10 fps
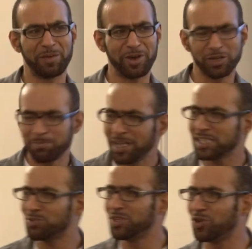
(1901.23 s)
about
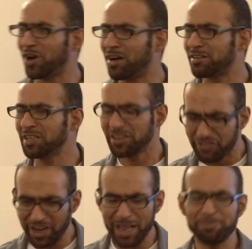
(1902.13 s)
peace when you are
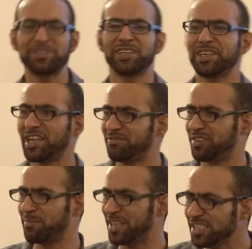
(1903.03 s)
raped
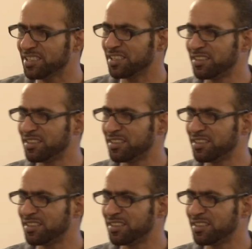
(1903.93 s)
every minute